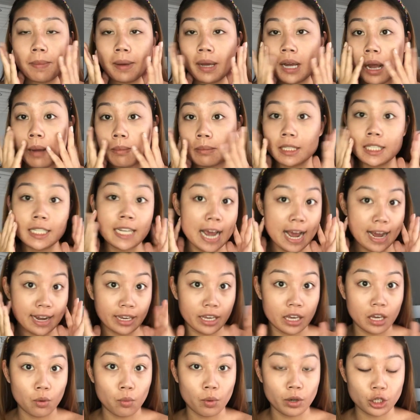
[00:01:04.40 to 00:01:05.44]
becomes
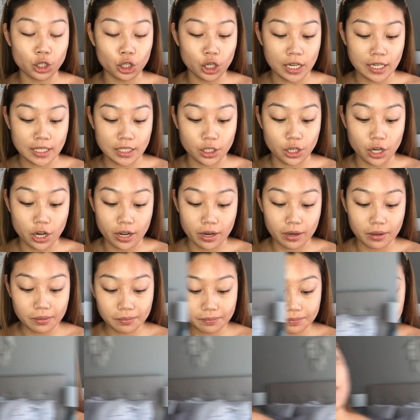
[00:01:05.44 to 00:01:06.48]
tacky, which is good.
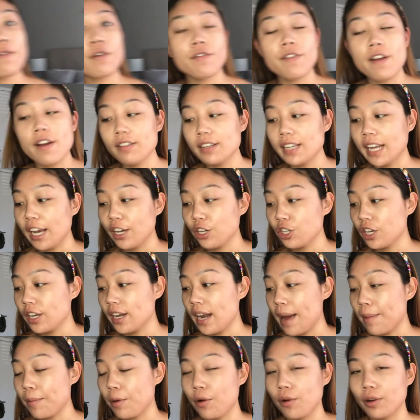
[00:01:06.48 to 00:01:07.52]
Now for foundation,
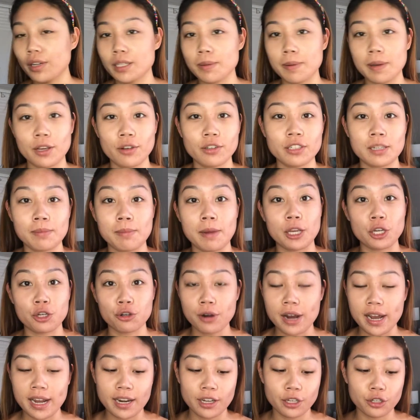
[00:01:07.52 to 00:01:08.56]
I'm going to be using my
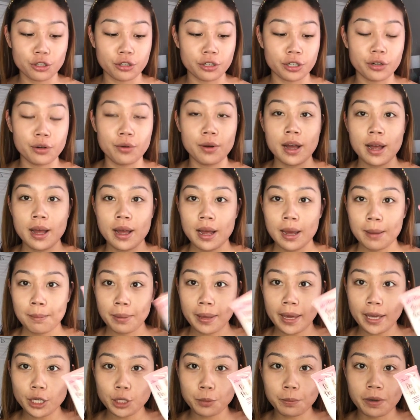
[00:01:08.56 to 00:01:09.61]
tried and true
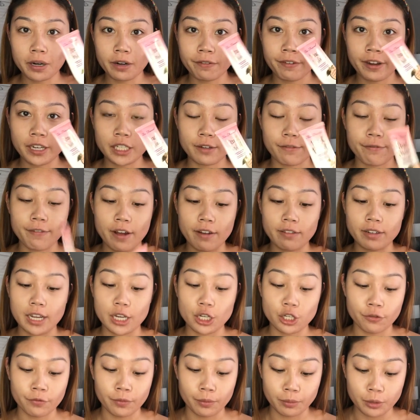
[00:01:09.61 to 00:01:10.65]
Peach Perfect
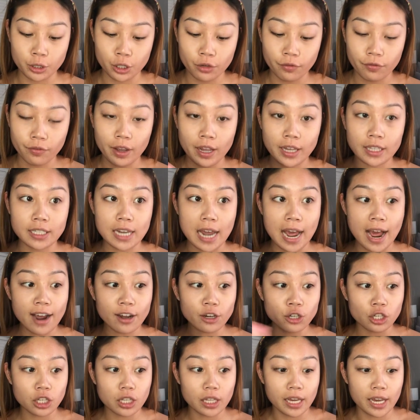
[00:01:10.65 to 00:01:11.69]
foundation from Too Faced.
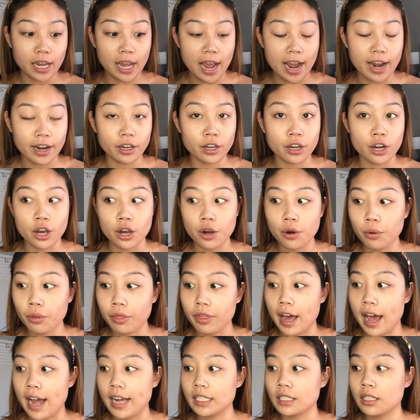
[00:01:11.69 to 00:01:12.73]
Actually, I know
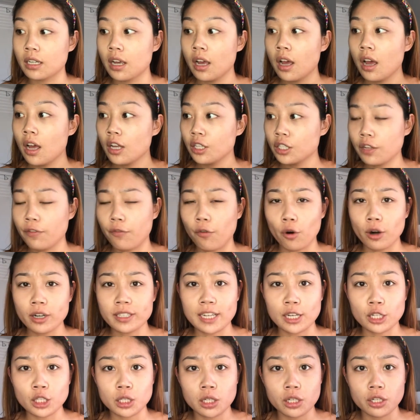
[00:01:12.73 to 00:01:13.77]
that Sephora is
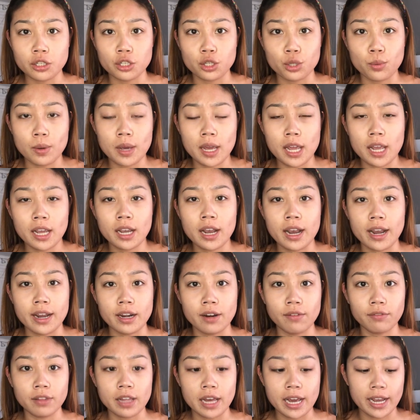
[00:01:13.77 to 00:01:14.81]
actually doing kind
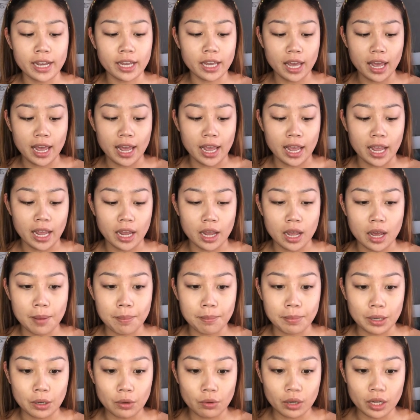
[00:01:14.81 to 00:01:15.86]
of like a
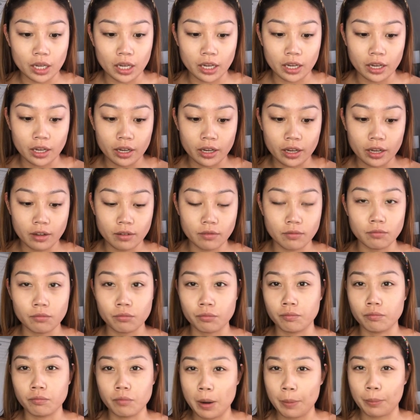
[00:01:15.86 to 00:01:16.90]
beauty
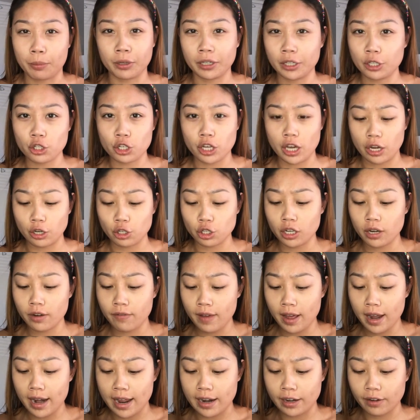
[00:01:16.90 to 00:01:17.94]
appreciation
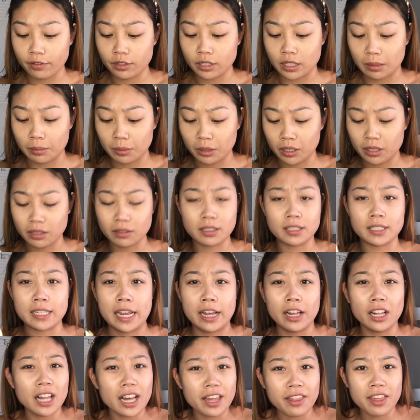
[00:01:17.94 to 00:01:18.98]
event, end of summer
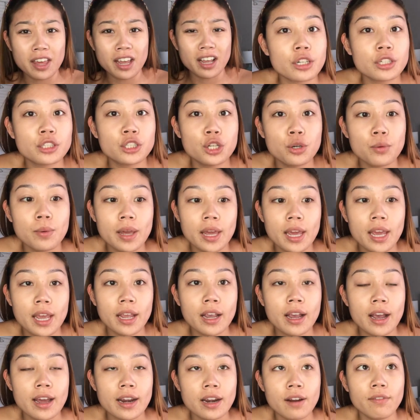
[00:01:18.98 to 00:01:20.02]
sale, I think. Doing
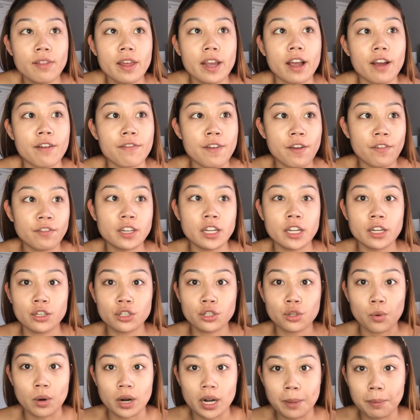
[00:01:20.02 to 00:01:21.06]
kind of like a
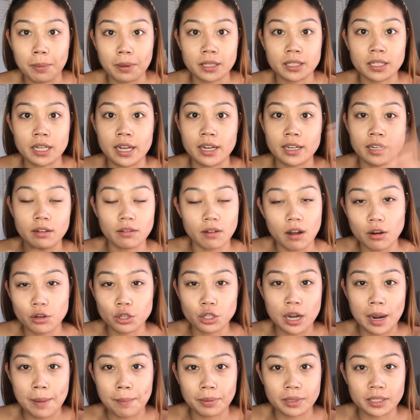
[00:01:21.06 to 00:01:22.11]
15-20%
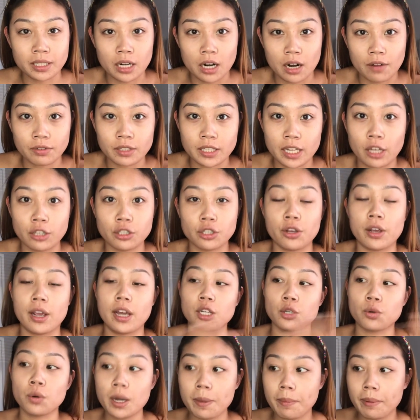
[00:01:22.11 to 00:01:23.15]
10% off sale, so you
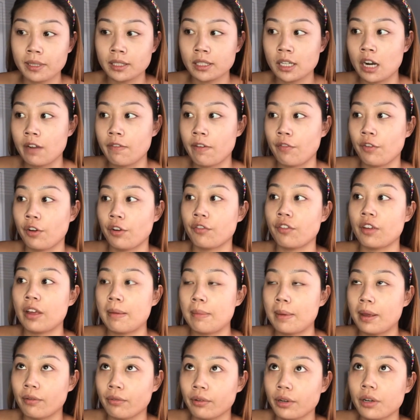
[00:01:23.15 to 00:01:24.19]
get 20% off of your
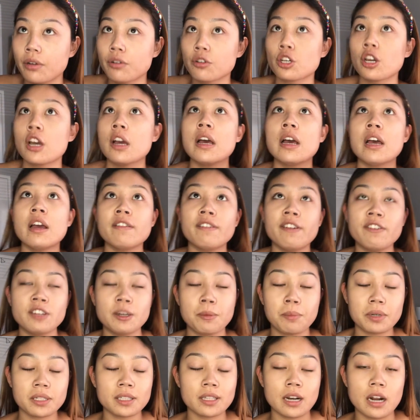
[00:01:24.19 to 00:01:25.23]
VAB Rouge,
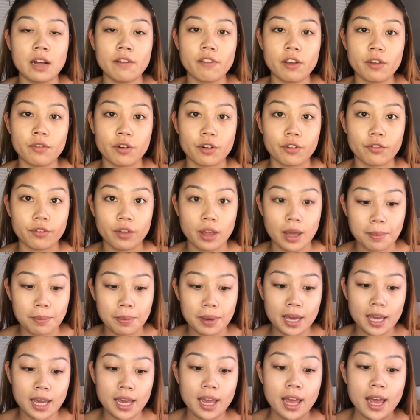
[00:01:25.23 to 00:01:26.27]
15% off of your
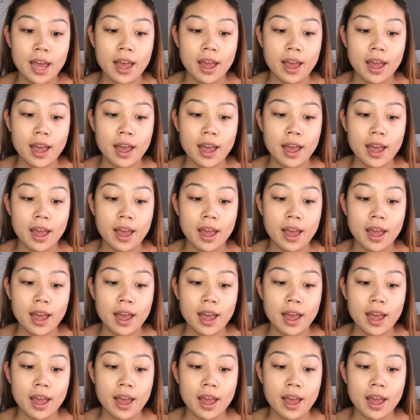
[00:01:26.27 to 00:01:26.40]
VAB,